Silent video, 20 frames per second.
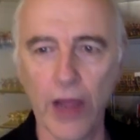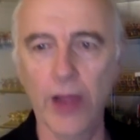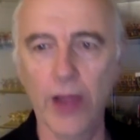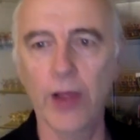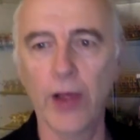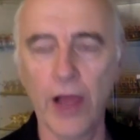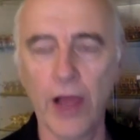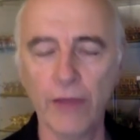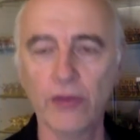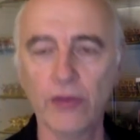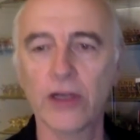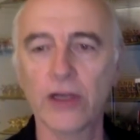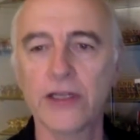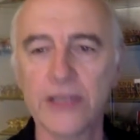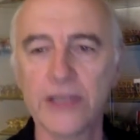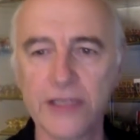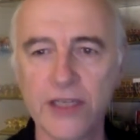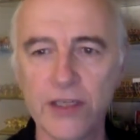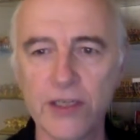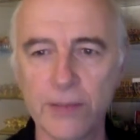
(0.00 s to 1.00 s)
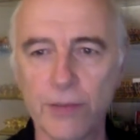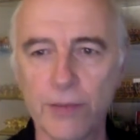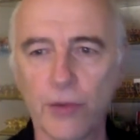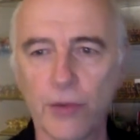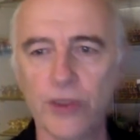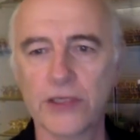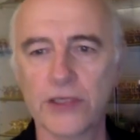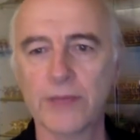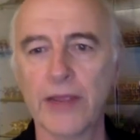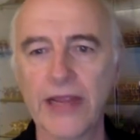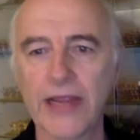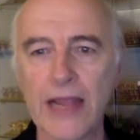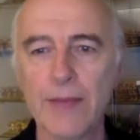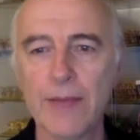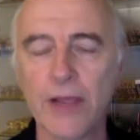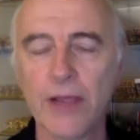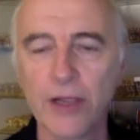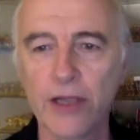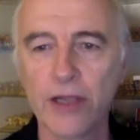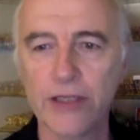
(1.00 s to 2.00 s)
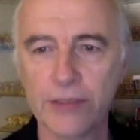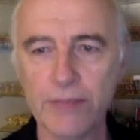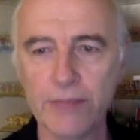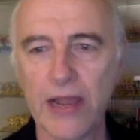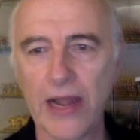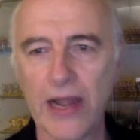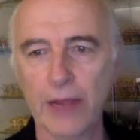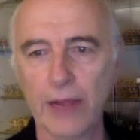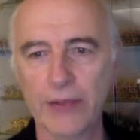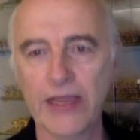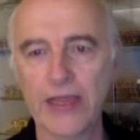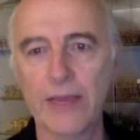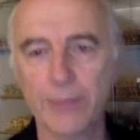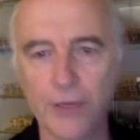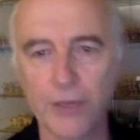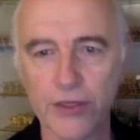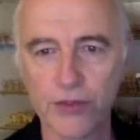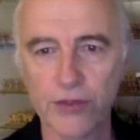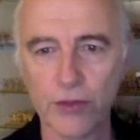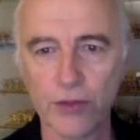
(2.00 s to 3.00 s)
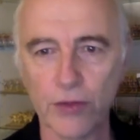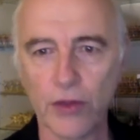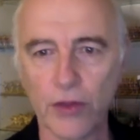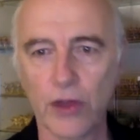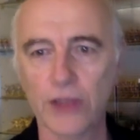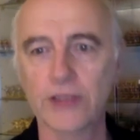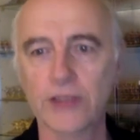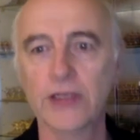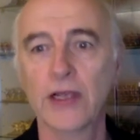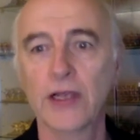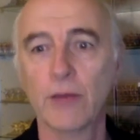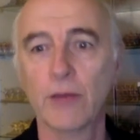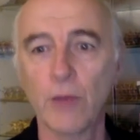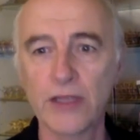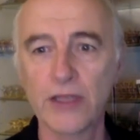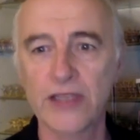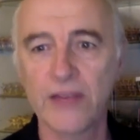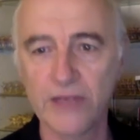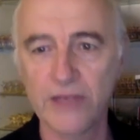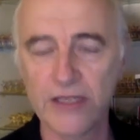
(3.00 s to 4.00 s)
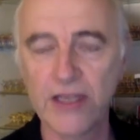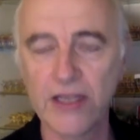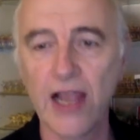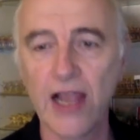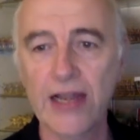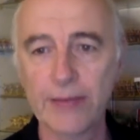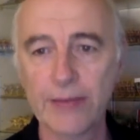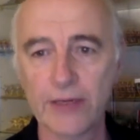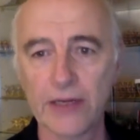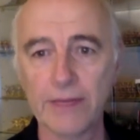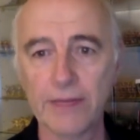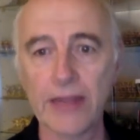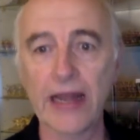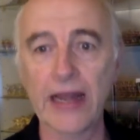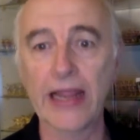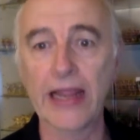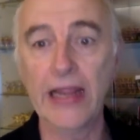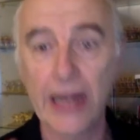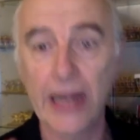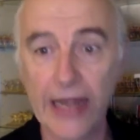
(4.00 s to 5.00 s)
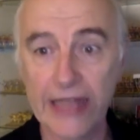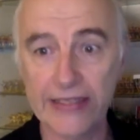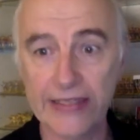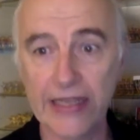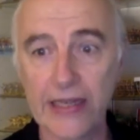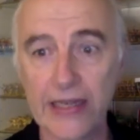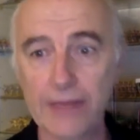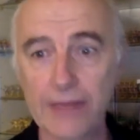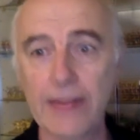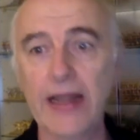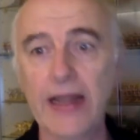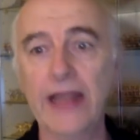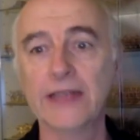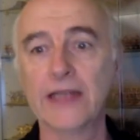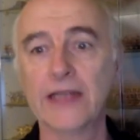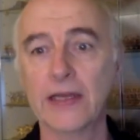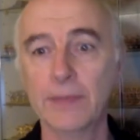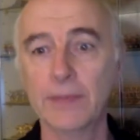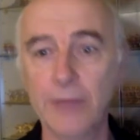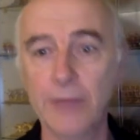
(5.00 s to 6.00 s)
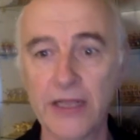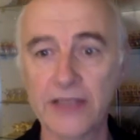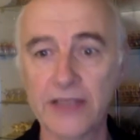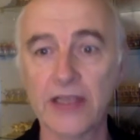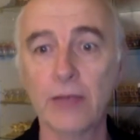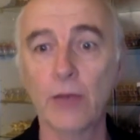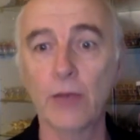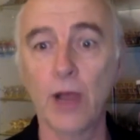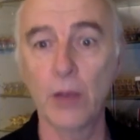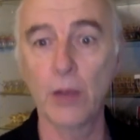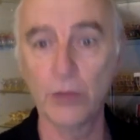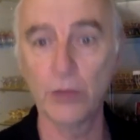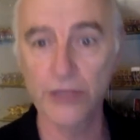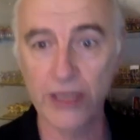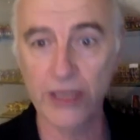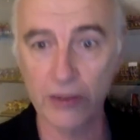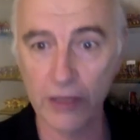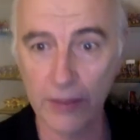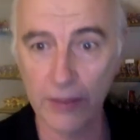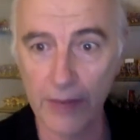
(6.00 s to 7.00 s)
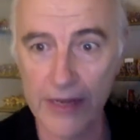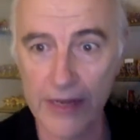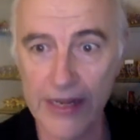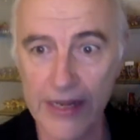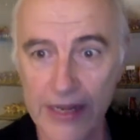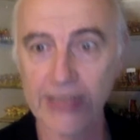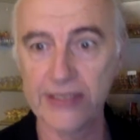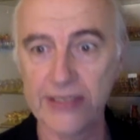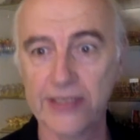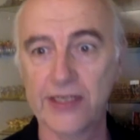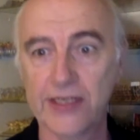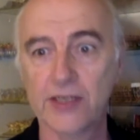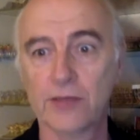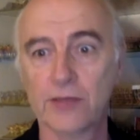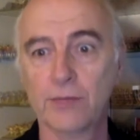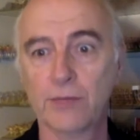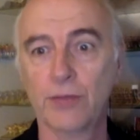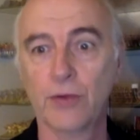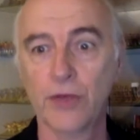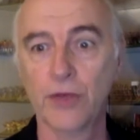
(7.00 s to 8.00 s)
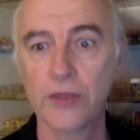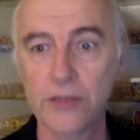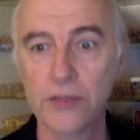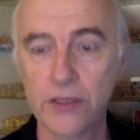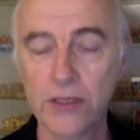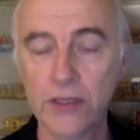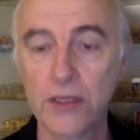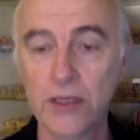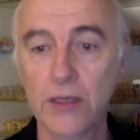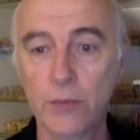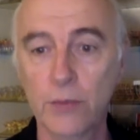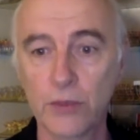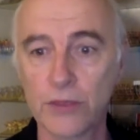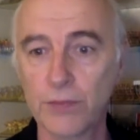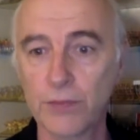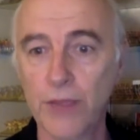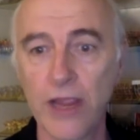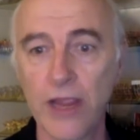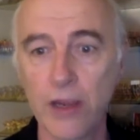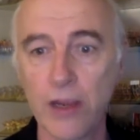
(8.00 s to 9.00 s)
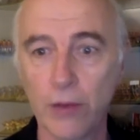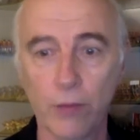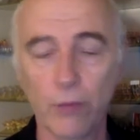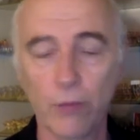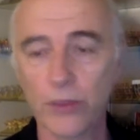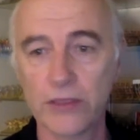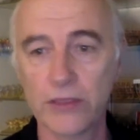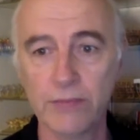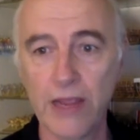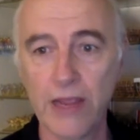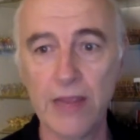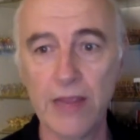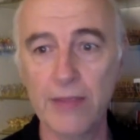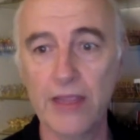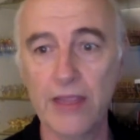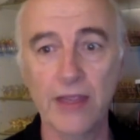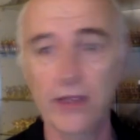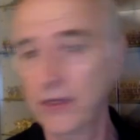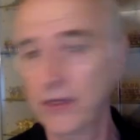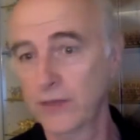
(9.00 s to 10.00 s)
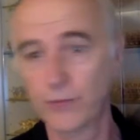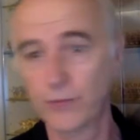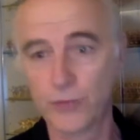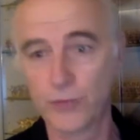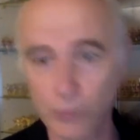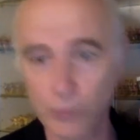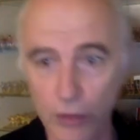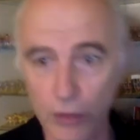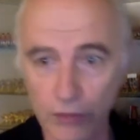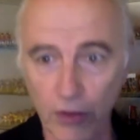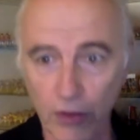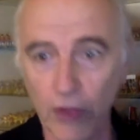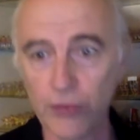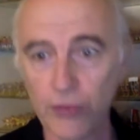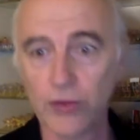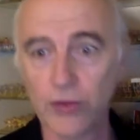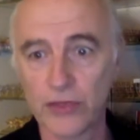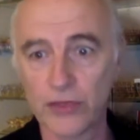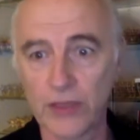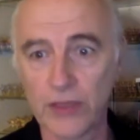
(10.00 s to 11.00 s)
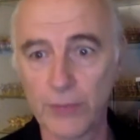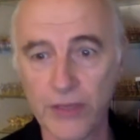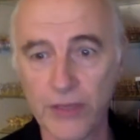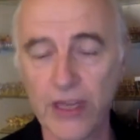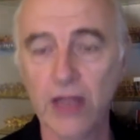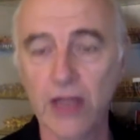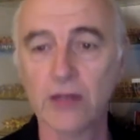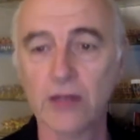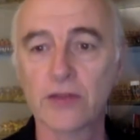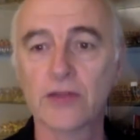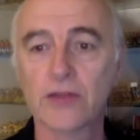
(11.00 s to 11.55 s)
I've got a decision point to make. Am I going to melee with that person or not? Once I've decided I'm going to melee, let's get the melee done, because I want to get to my next decision point, which may be to move on or something else.